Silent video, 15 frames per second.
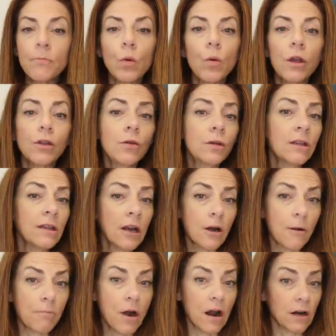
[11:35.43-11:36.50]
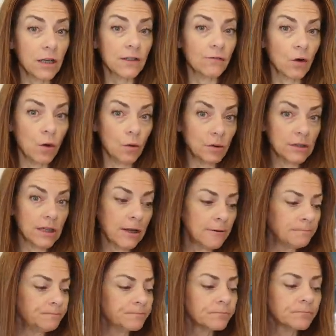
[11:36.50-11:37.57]
where you can get our products for
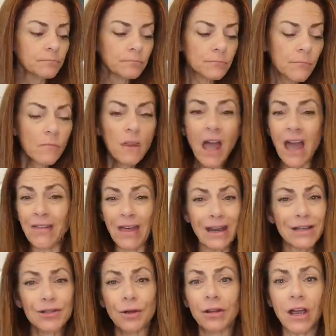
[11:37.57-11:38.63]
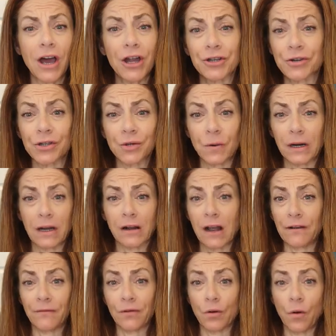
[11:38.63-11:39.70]
wholesale and then it's only
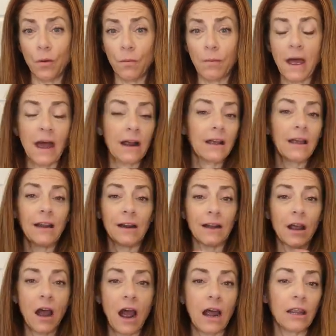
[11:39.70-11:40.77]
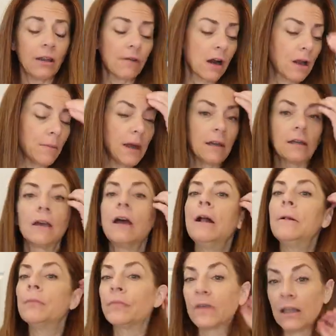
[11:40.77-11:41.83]
129 for the whole pack and I highly recommend
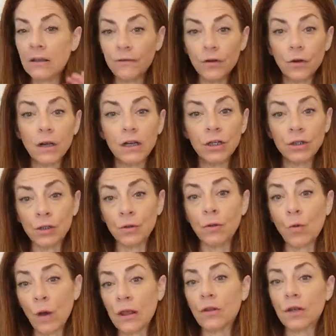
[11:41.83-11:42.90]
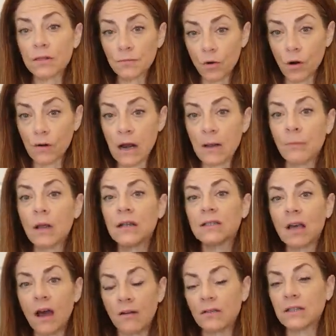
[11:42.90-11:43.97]
if you're going to do a weight loss program,
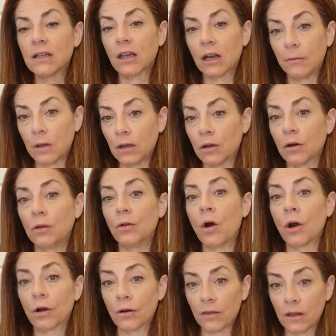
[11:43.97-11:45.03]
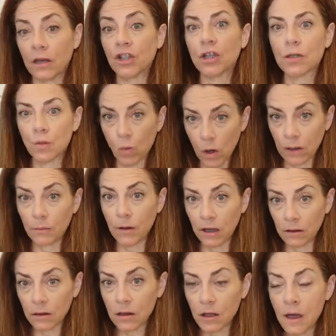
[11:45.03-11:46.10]
it's obviously going to be a little longer than just one
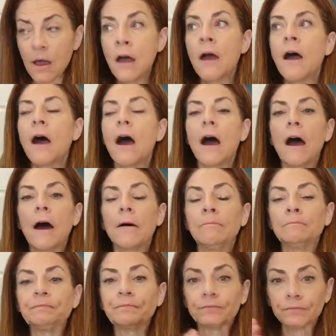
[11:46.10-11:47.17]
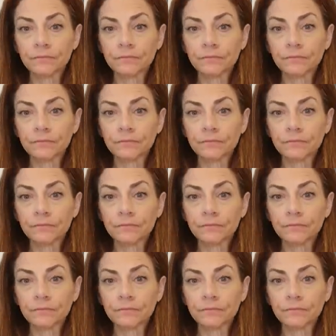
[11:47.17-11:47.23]
month. Um,